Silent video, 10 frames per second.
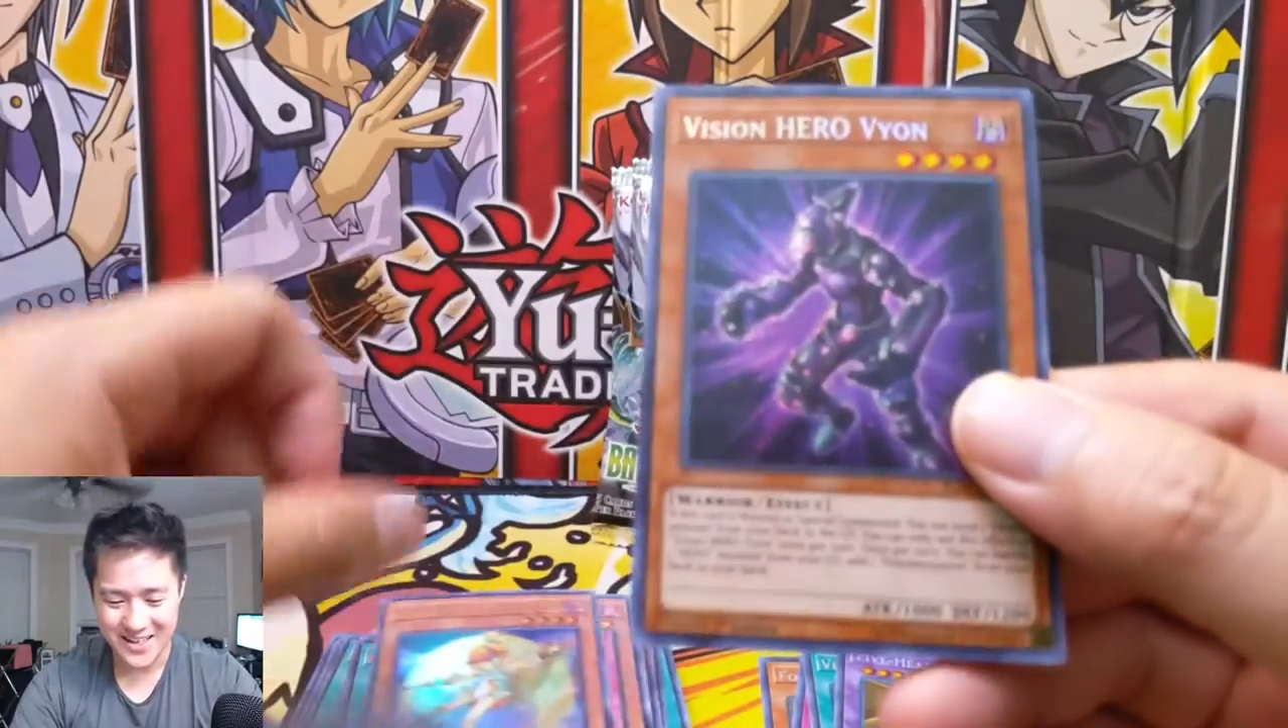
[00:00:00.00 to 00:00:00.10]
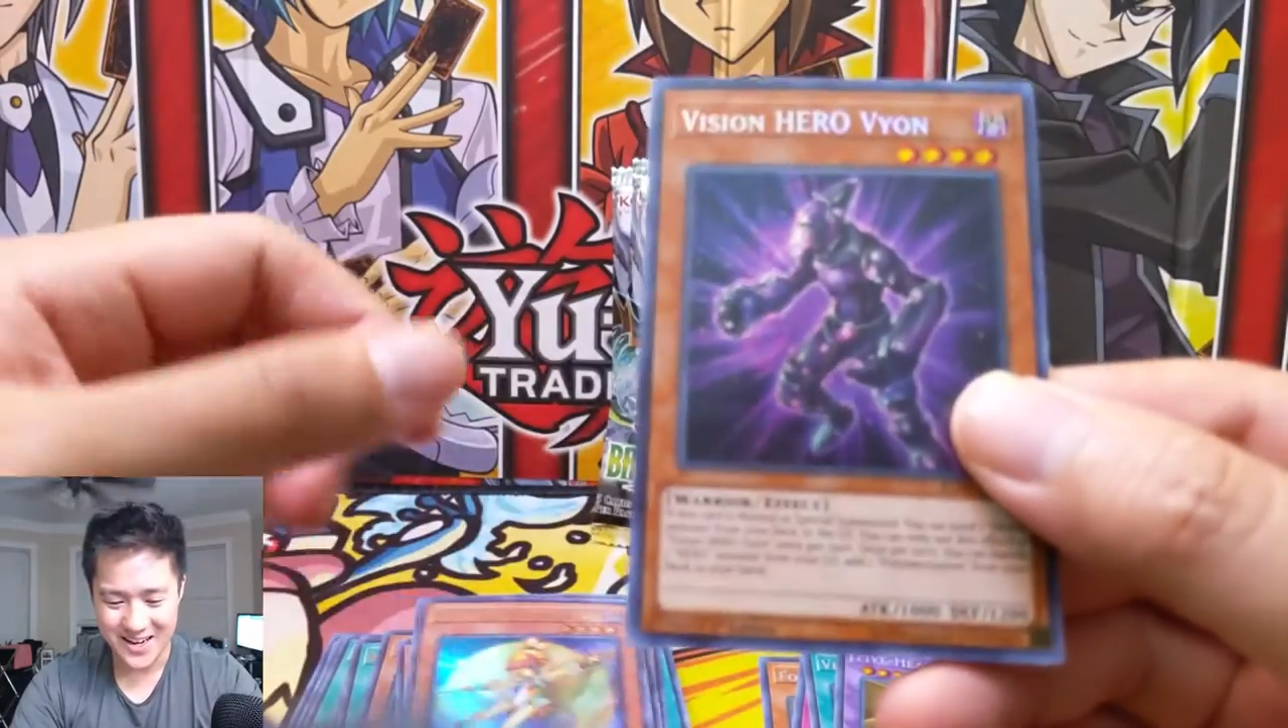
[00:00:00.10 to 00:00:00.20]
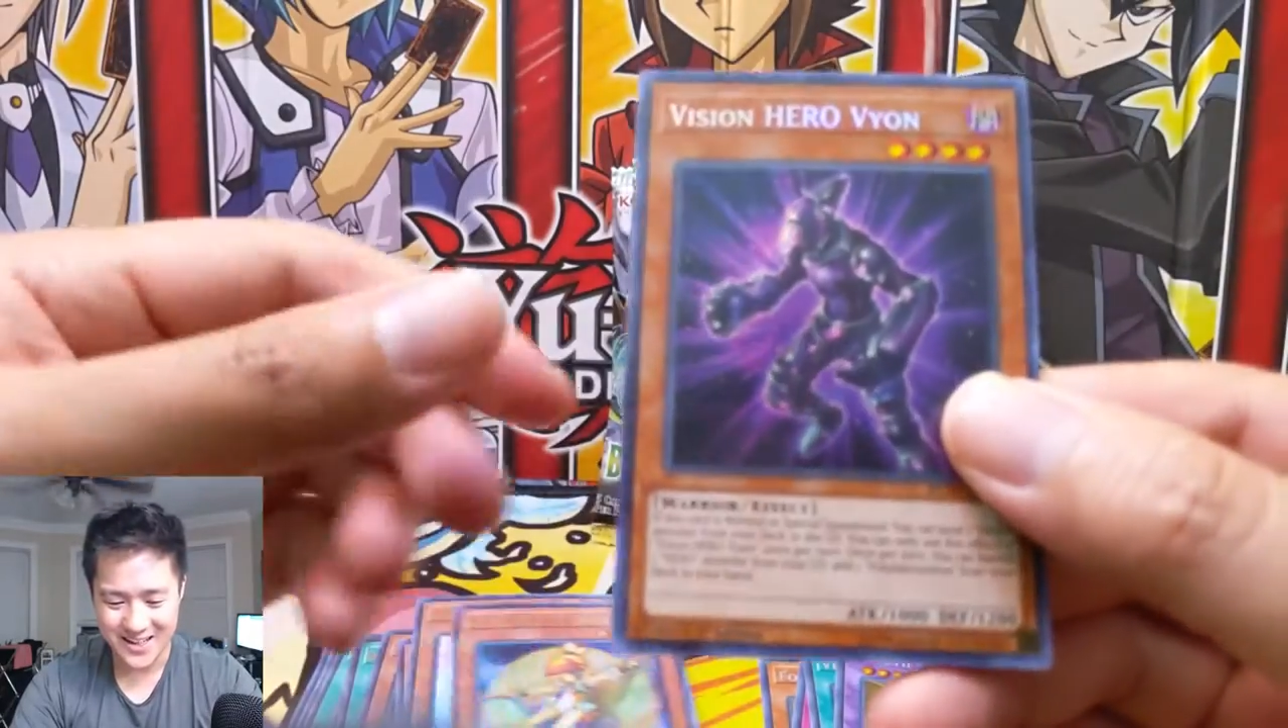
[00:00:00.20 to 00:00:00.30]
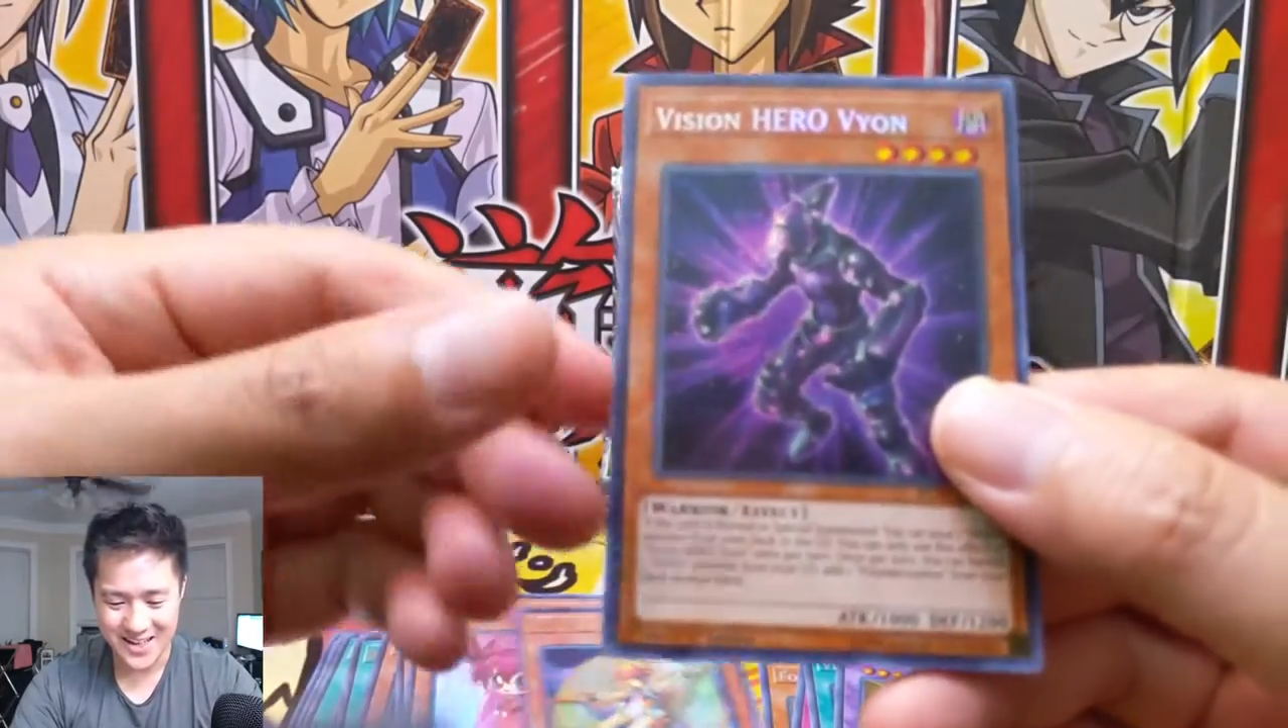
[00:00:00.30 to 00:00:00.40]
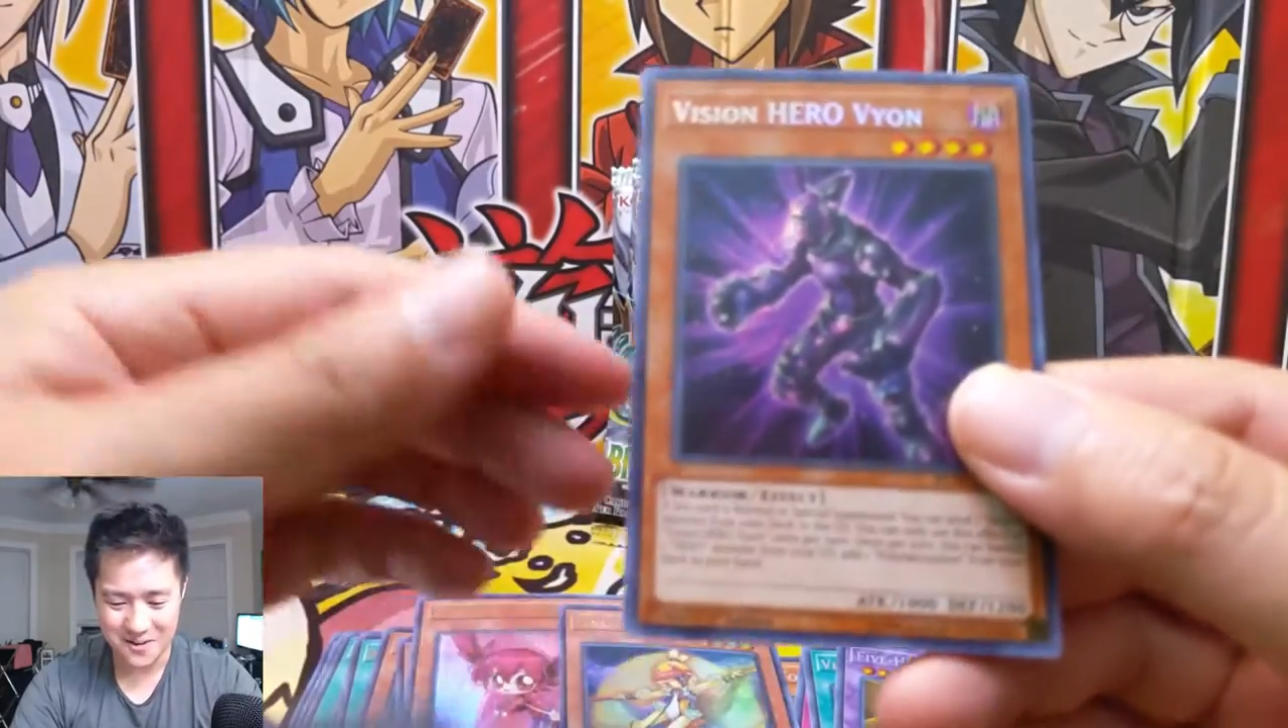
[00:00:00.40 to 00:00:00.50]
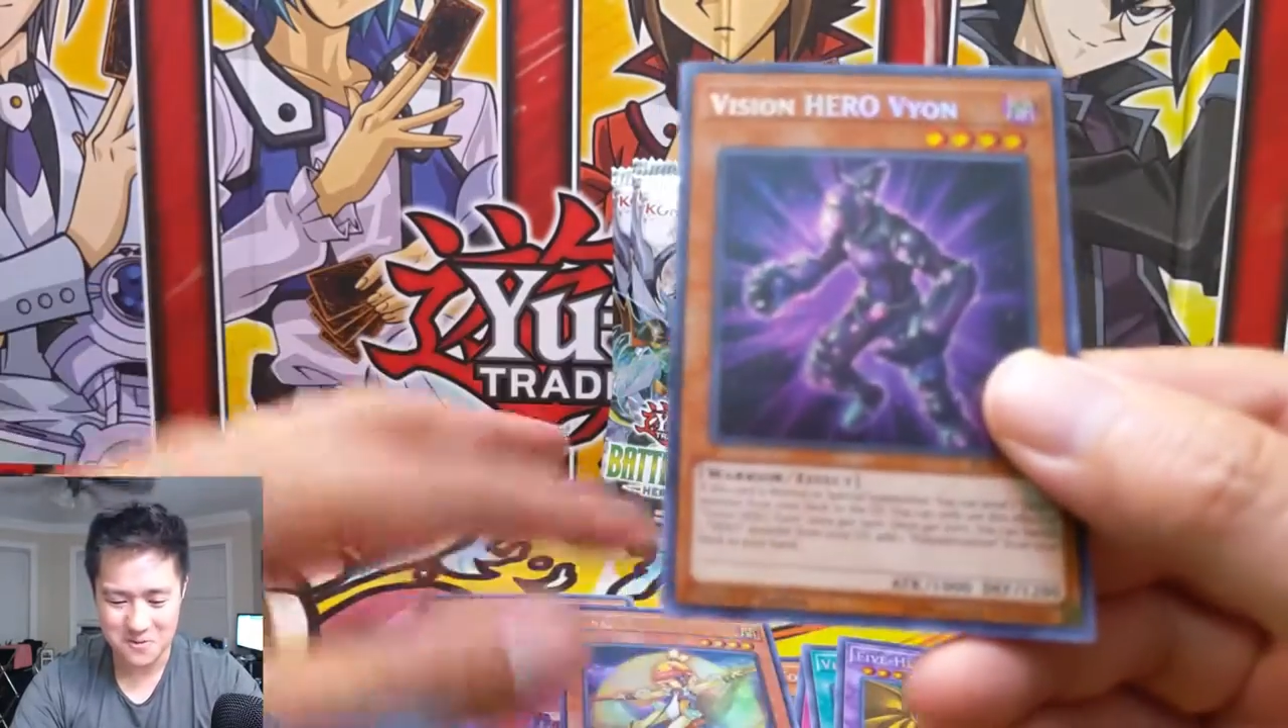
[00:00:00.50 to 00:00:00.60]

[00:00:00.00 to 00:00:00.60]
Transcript: getting that.